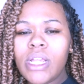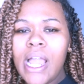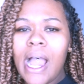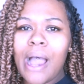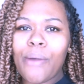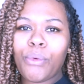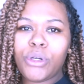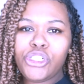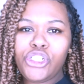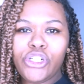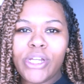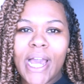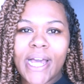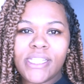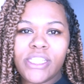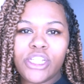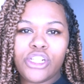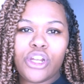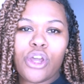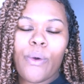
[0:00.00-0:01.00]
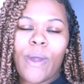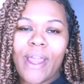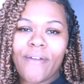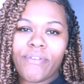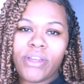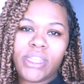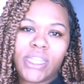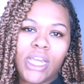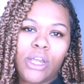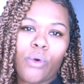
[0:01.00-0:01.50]
I want you guys to know
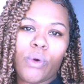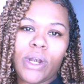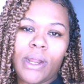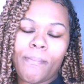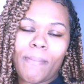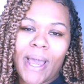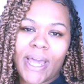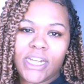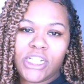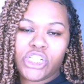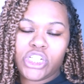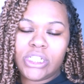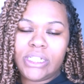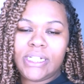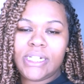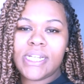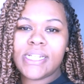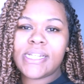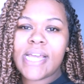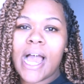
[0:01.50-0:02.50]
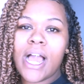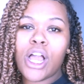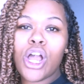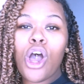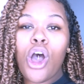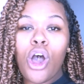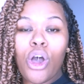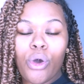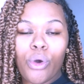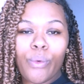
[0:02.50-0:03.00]
everything on
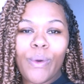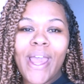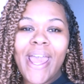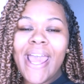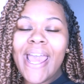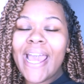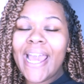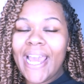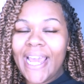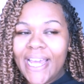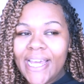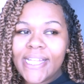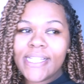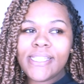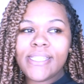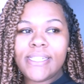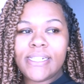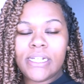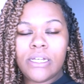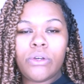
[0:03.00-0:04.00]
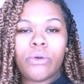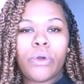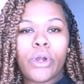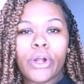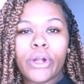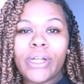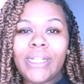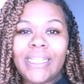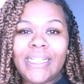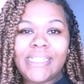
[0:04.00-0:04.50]
ImaniJelena.co is still
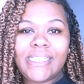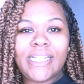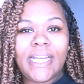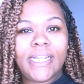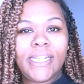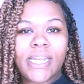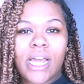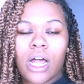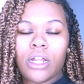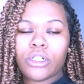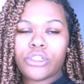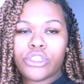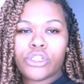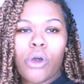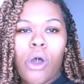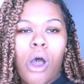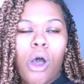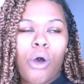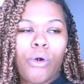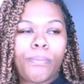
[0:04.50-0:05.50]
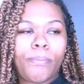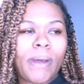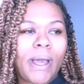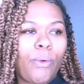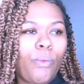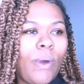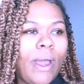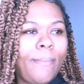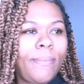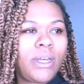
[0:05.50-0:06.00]
currently $10. So all of
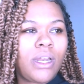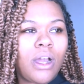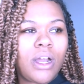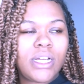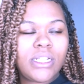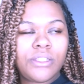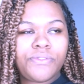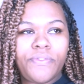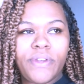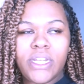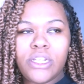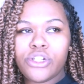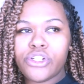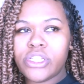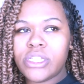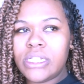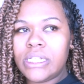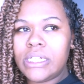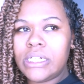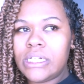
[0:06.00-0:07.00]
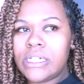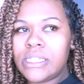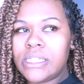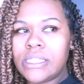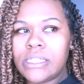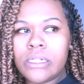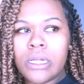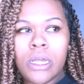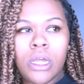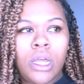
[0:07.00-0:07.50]
my webinars, vendors
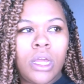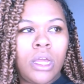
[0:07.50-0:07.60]
lists,